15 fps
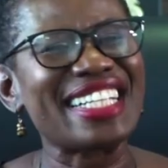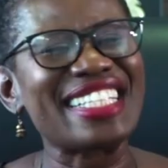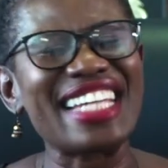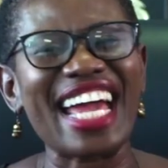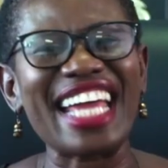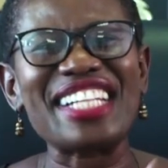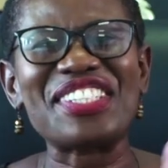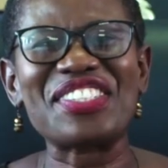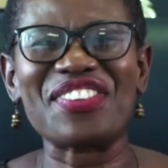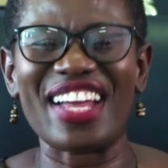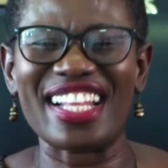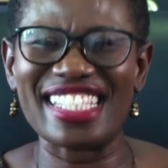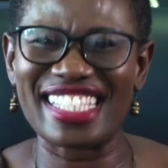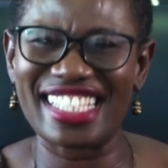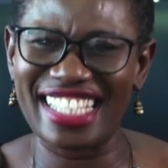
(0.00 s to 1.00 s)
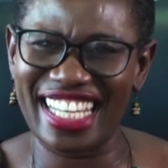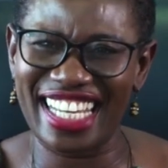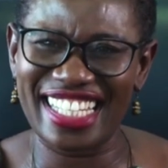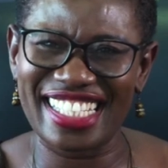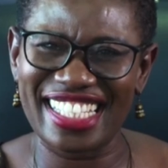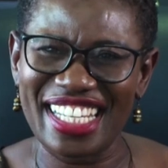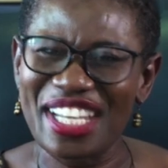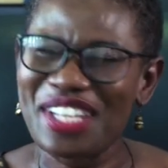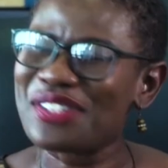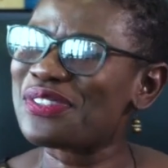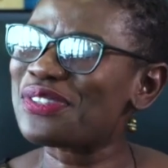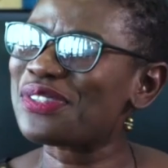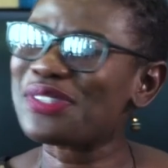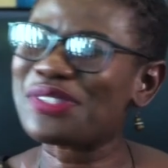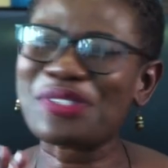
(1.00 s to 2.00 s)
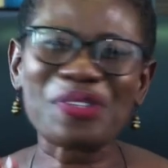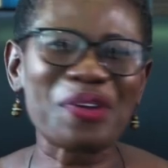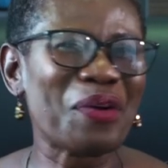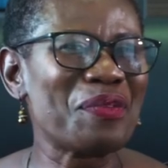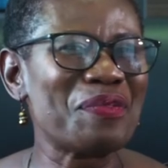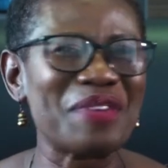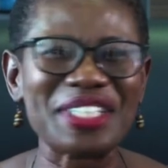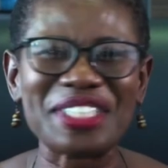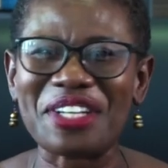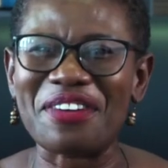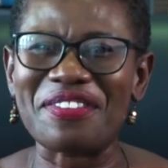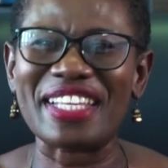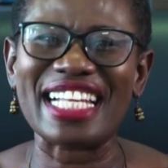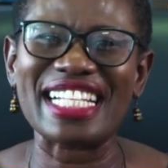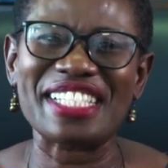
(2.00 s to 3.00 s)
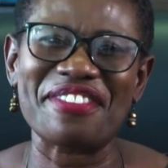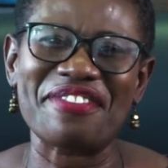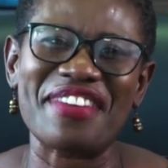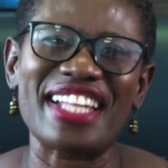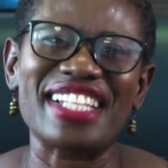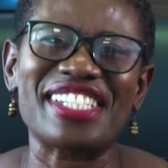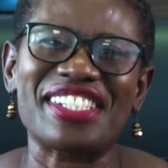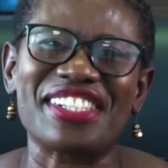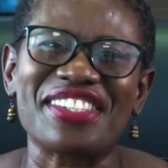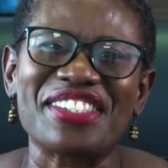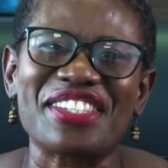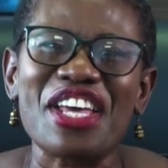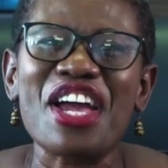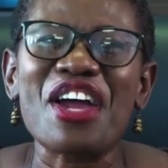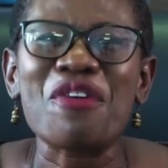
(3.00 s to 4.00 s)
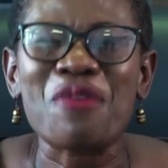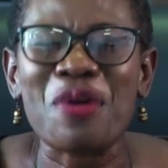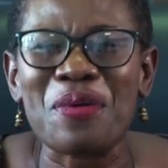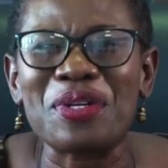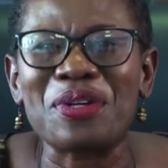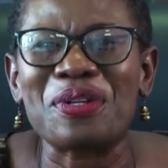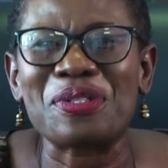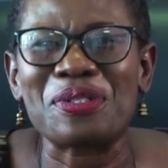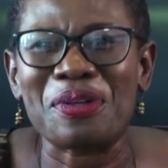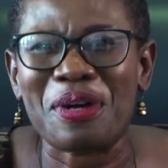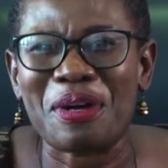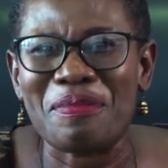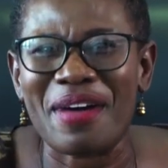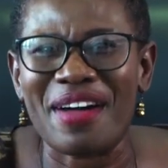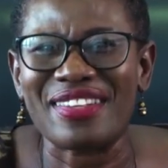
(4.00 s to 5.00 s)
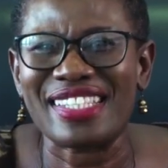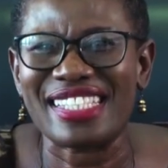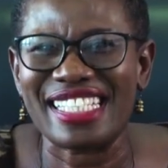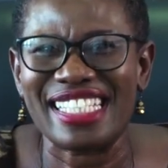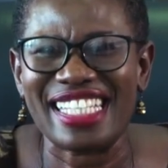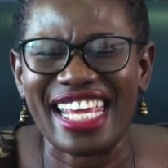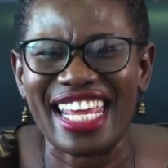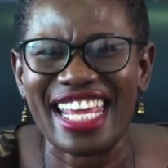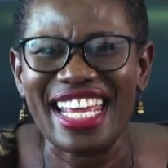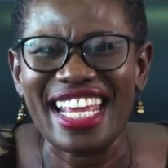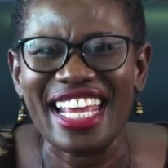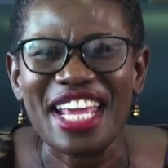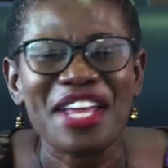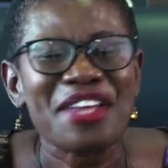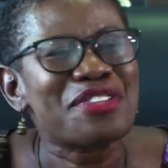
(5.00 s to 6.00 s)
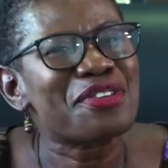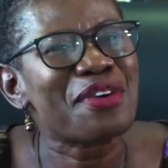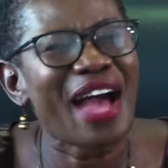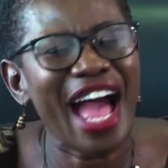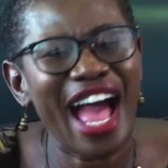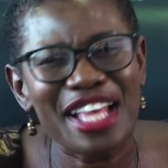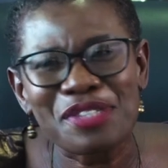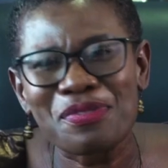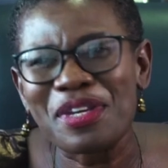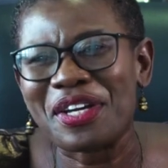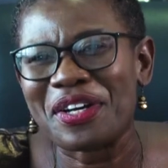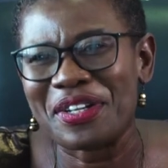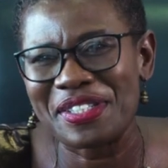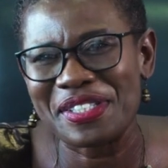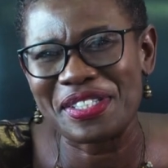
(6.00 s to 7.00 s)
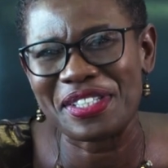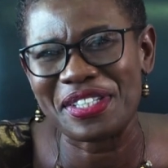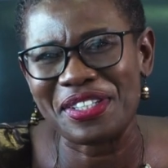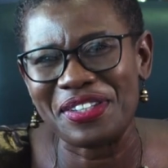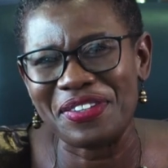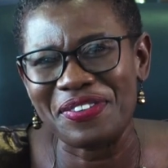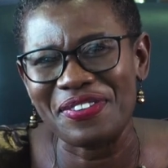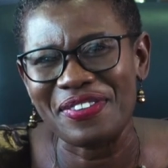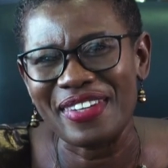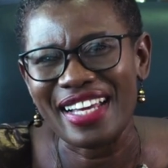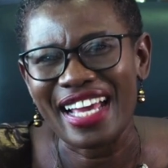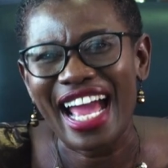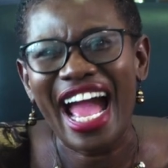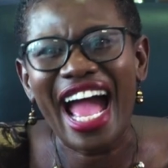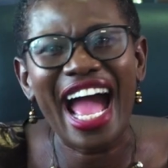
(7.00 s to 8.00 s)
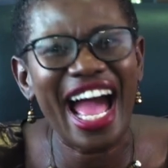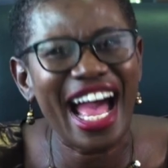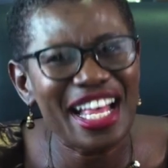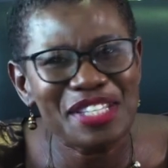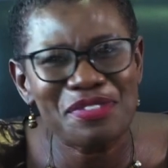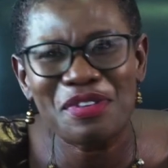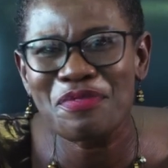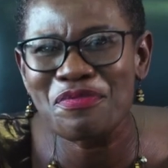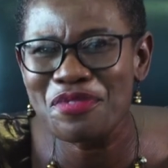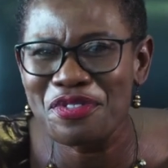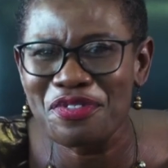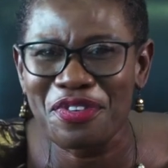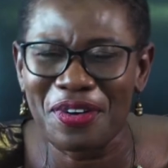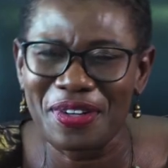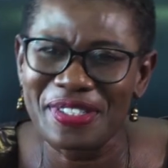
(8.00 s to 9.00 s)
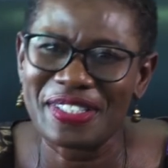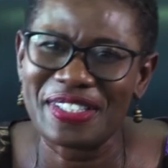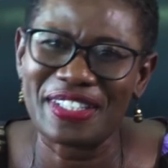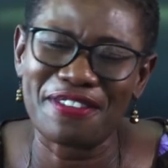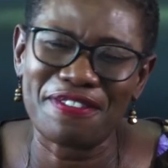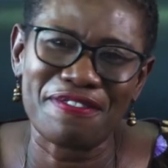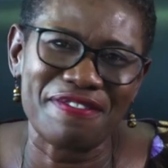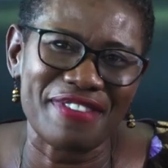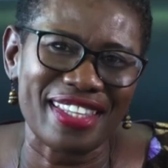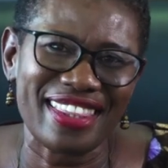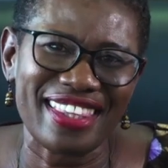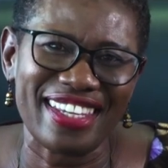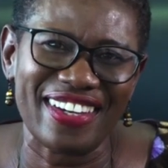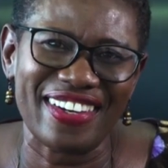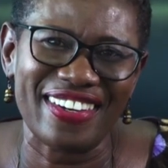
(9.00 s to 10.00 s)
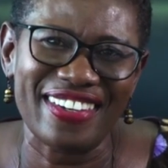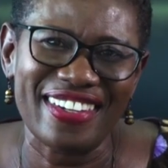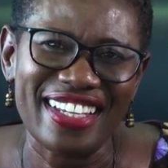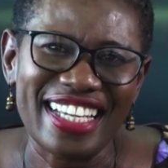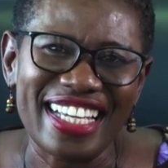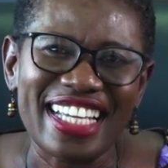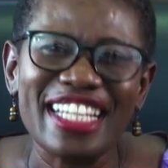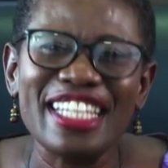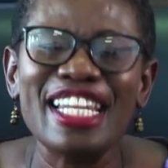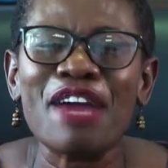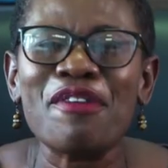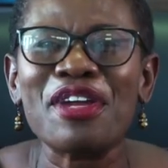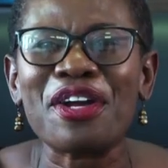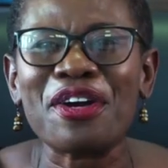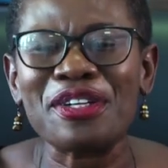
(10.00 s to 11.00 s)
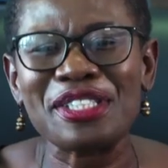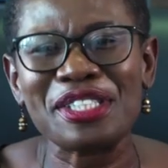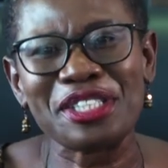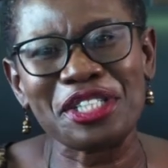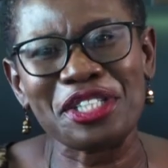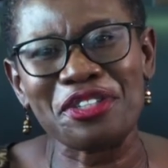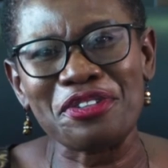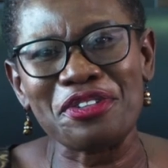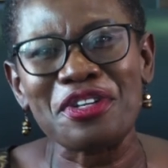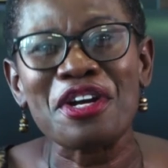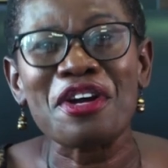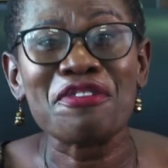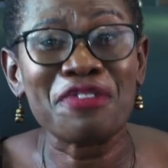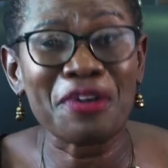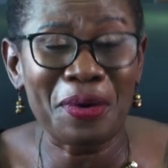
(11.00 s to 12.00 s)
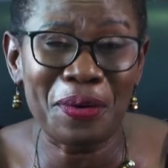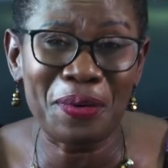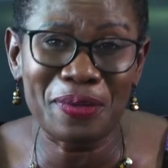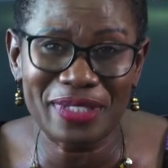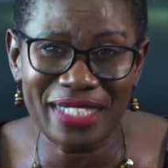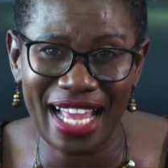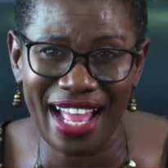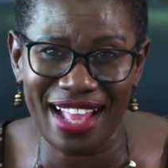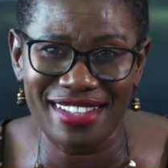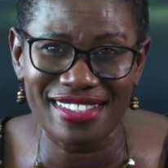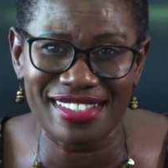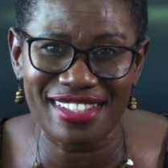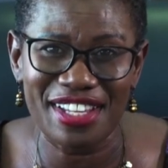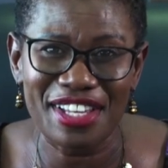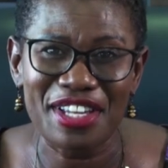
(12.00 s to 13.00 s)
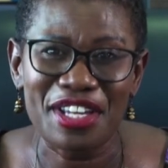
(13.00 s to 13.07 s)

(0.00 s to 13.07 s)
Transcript: nine translate to so much of the interventions where we don't talk about today. So as we continue, as we move on to the fifth year, let we continue for hold hands,